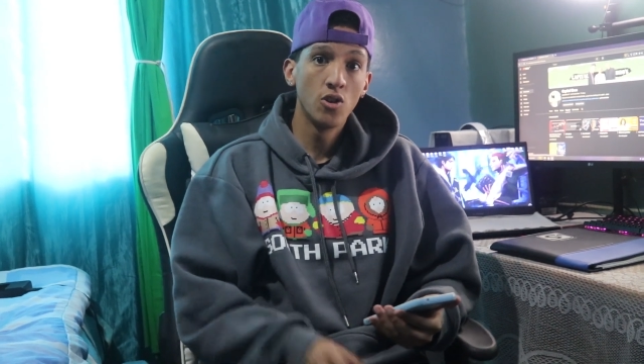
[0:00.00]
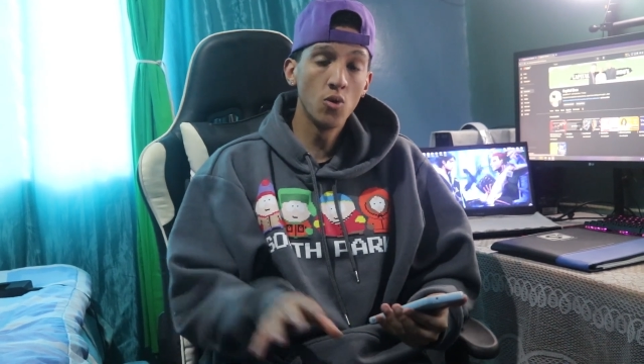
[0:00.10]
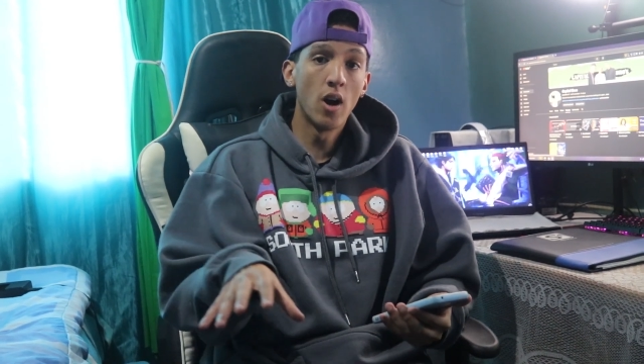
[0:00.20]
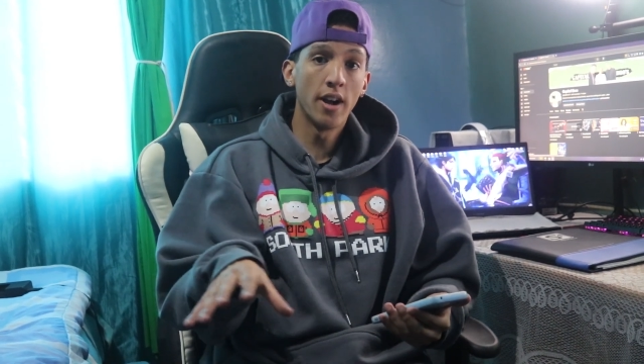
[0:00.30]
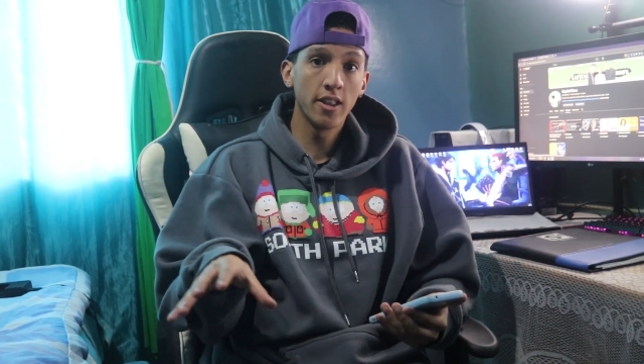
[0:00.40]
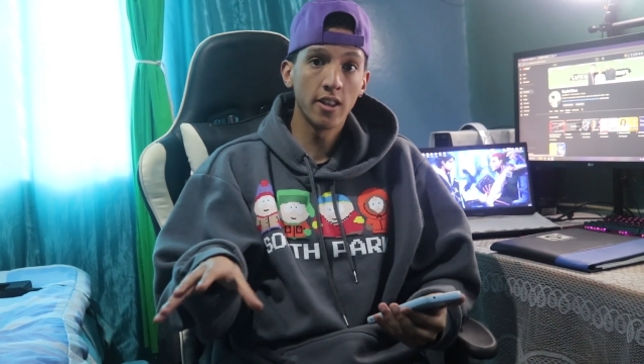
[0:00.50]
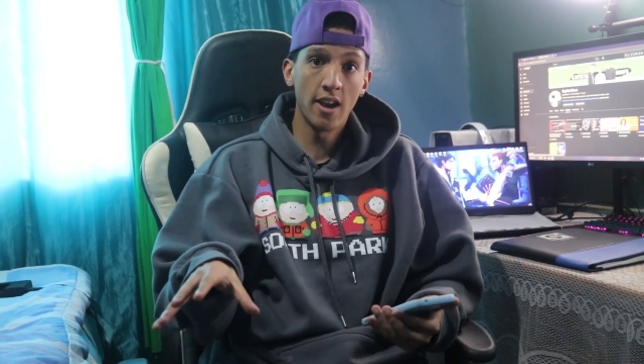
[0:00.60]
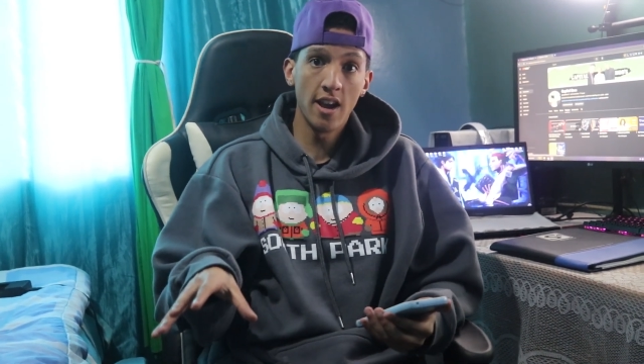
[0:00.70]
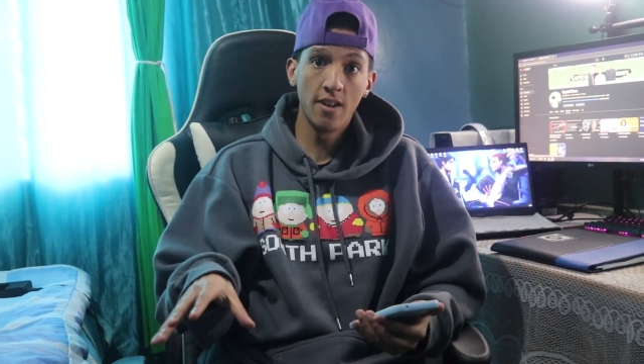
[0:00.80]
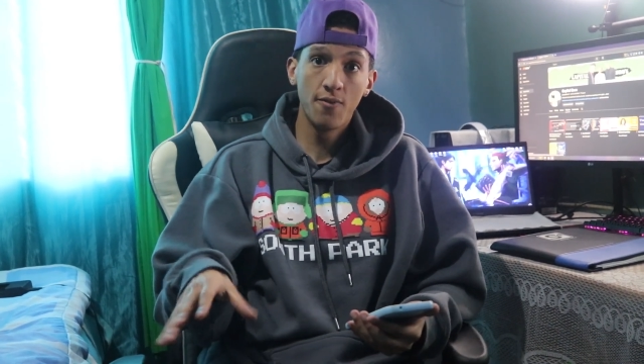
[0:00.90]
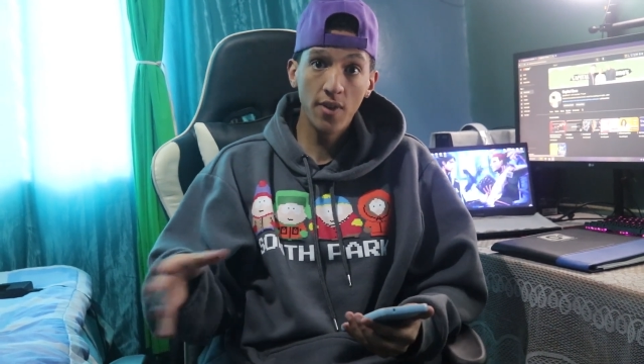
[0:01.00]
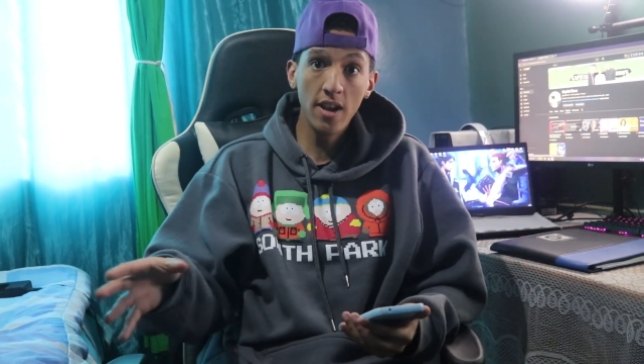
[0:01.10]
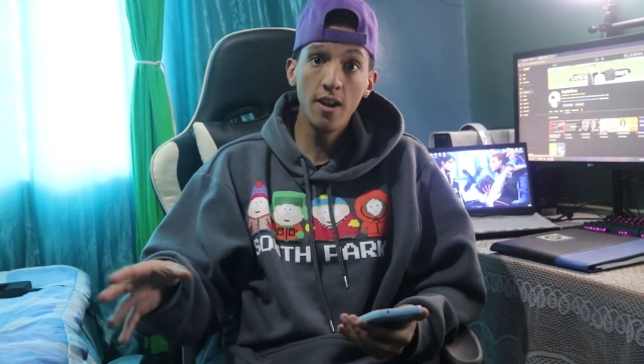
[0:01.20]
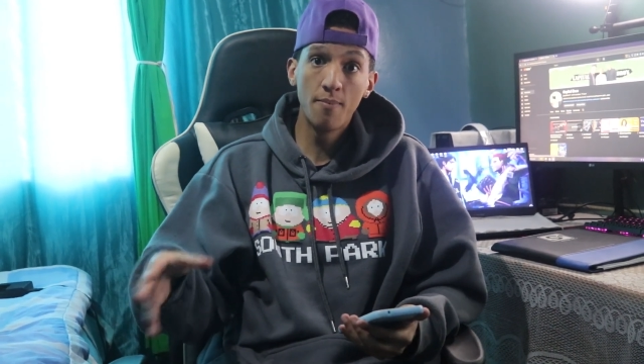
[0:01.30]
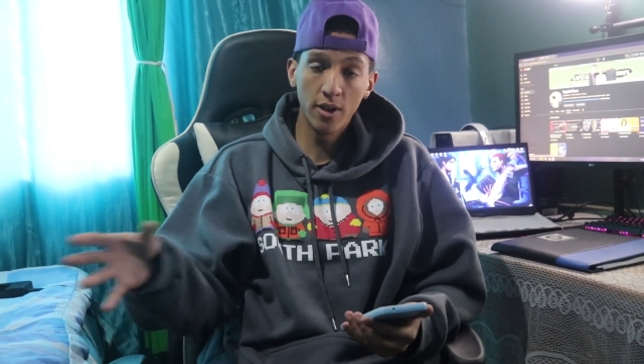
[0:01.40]
200 Rand
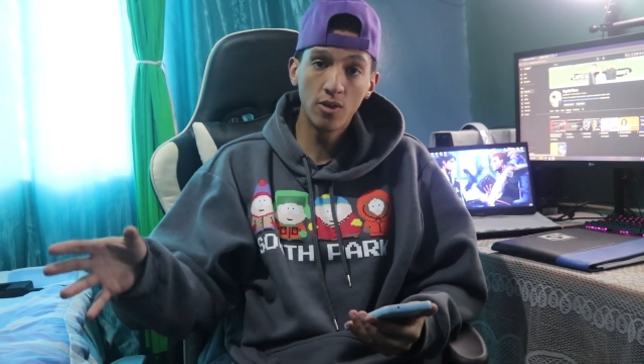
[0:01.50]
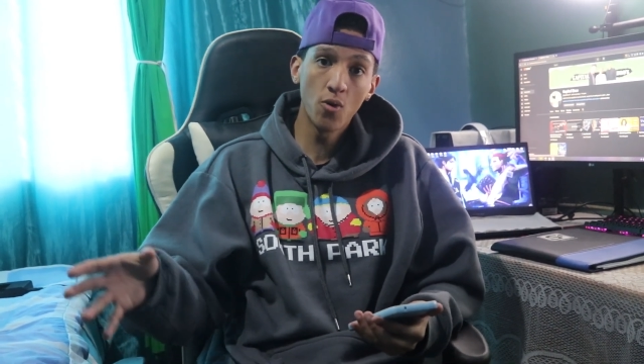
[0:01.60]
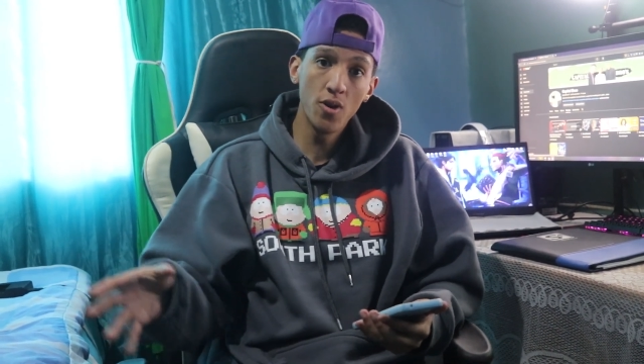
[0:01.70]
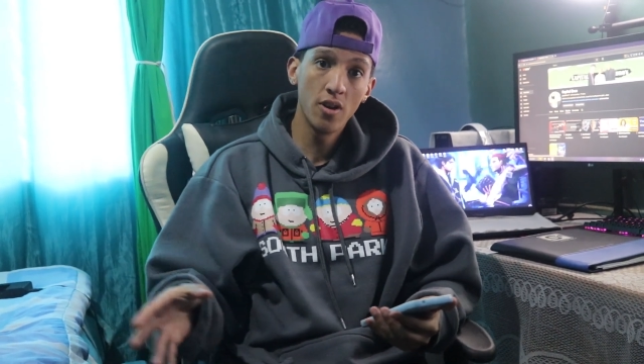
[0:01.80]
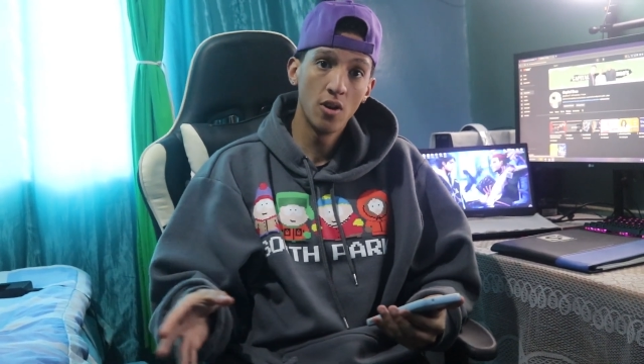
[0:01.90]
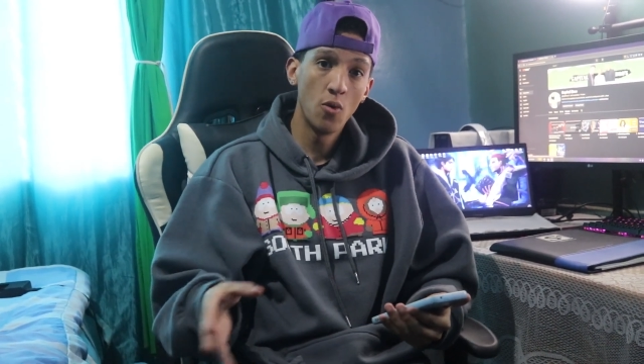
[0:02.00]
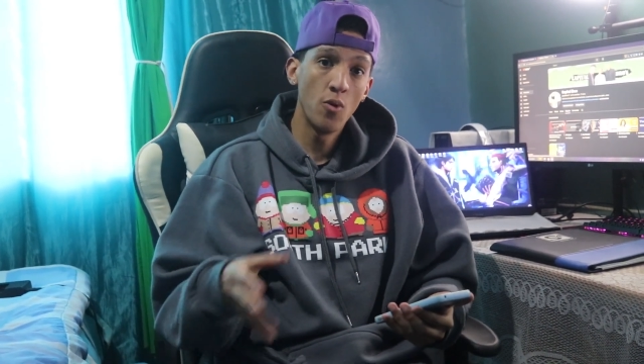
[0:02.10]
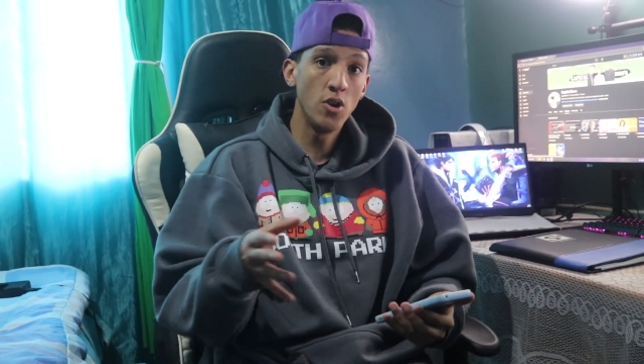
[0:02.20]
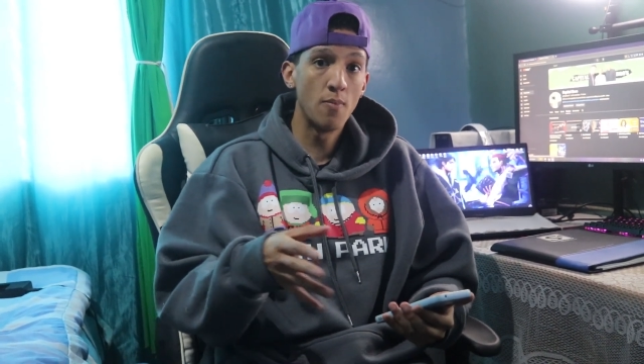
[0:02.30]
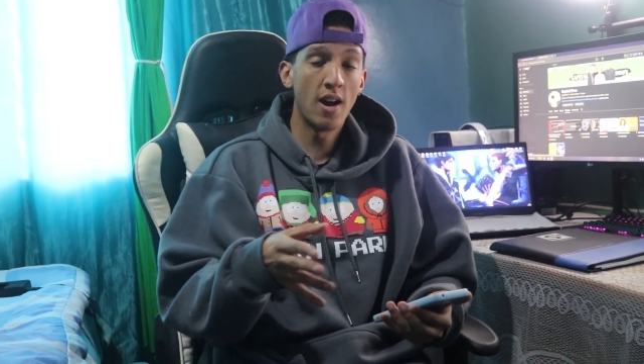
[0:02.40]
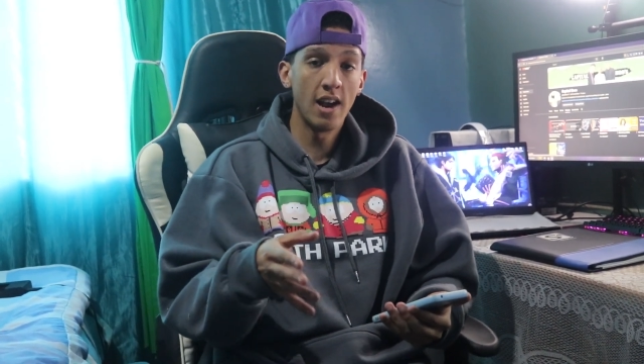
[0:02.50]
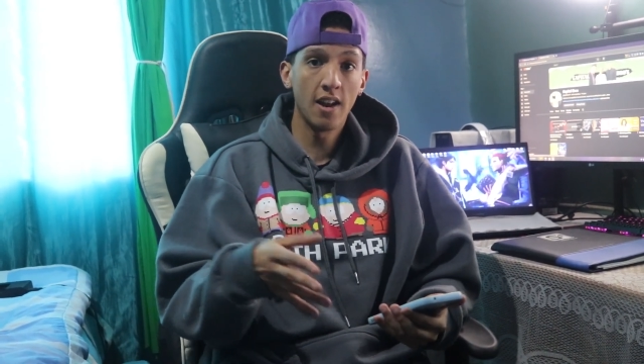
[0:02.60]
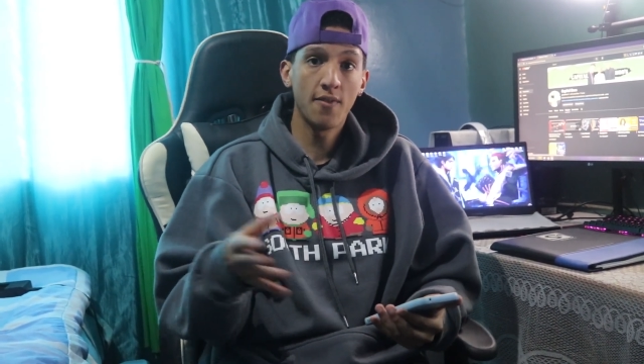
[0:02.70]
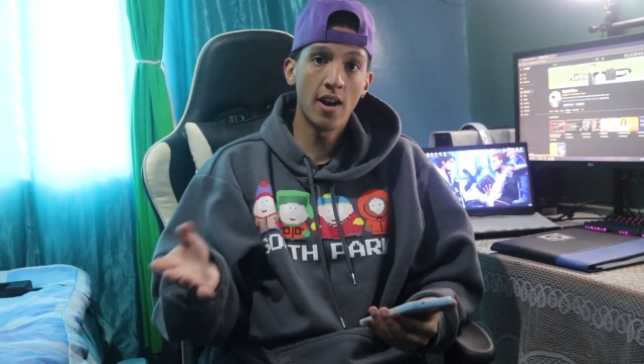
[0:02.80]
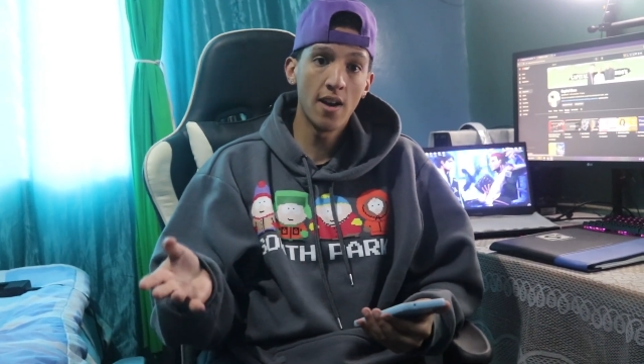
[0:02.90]
free Bitcoin when you buy
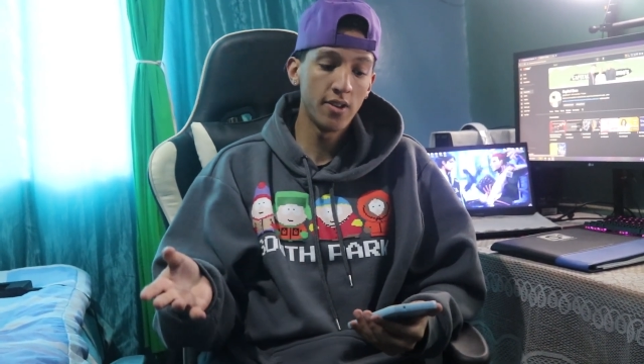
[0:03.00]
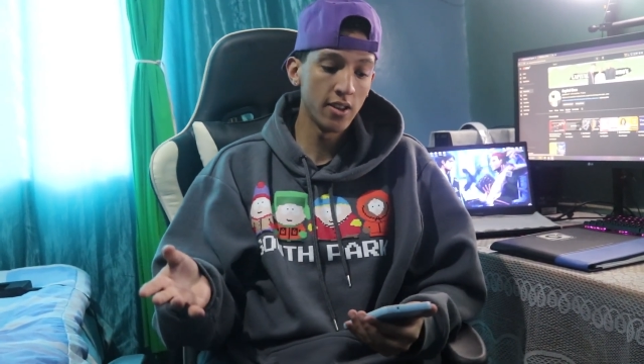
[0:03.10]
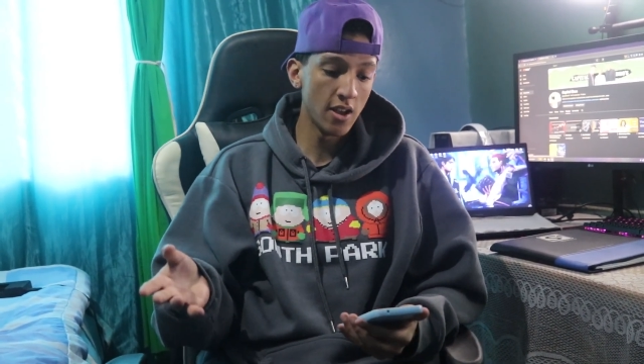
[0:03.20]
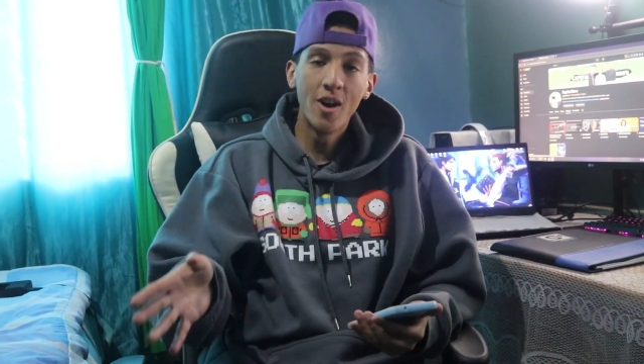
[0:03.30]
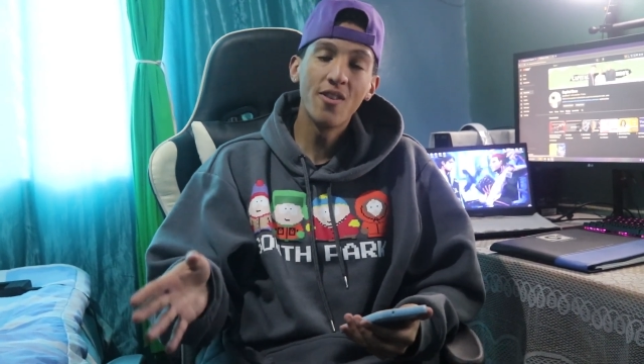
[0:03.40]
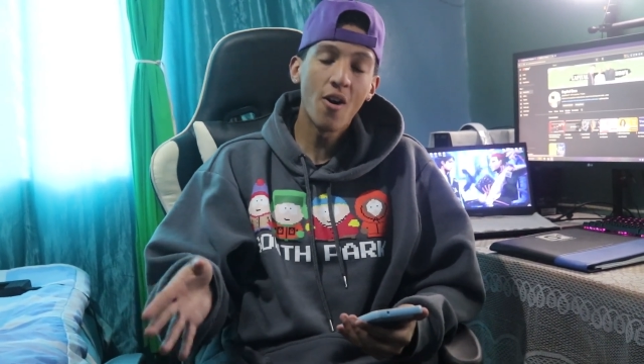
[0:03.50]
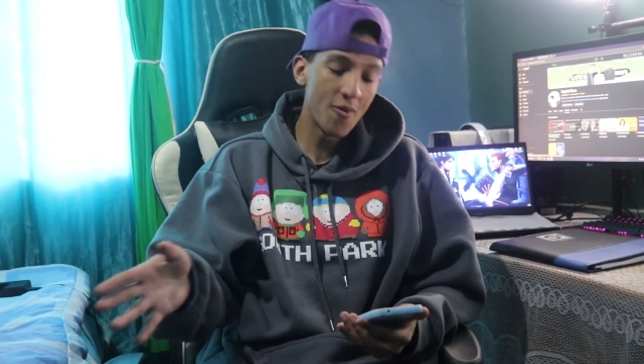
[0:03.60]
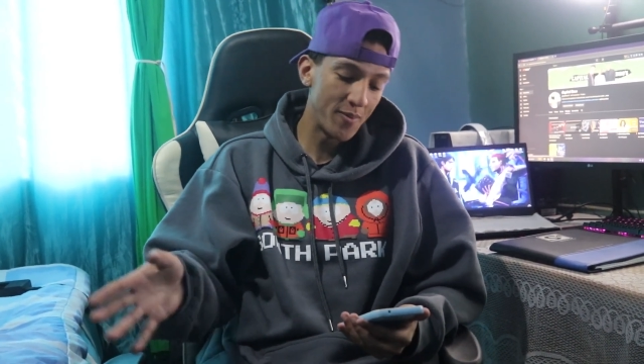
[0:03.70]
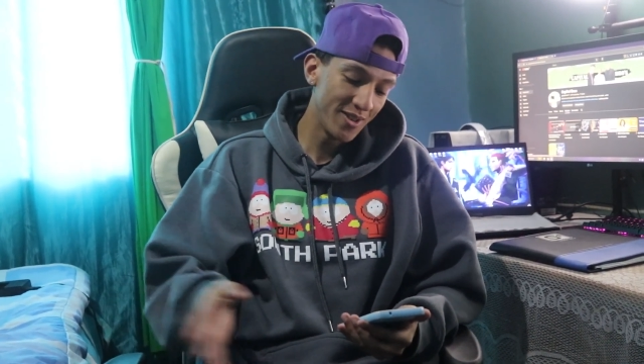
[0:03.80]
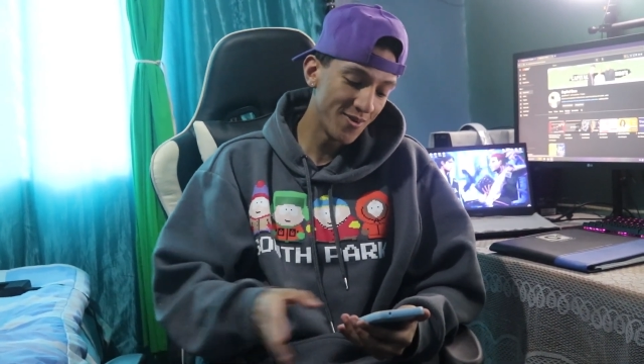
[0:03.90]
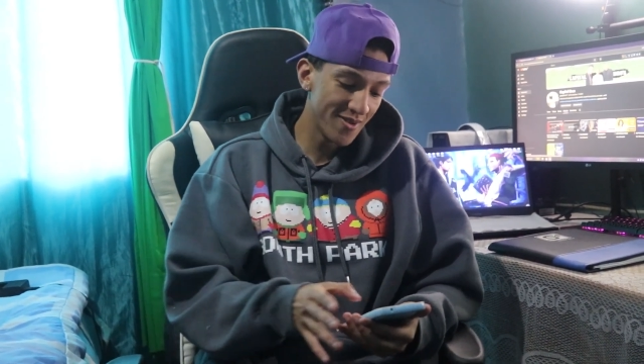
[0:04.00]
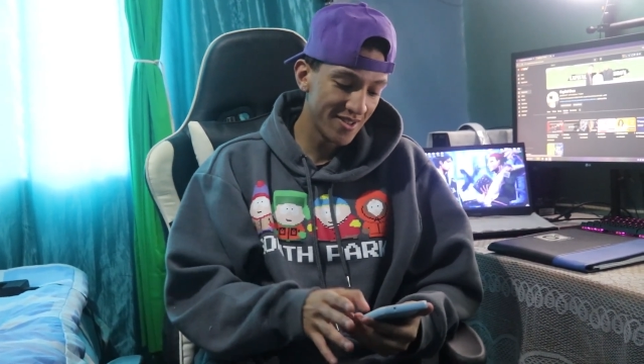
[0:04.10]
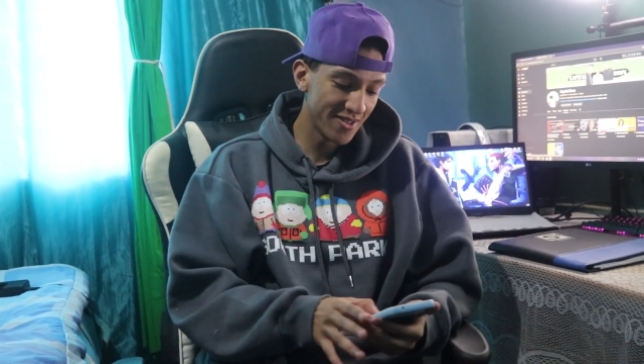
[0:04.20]
500 Rand worth of Bitcoin.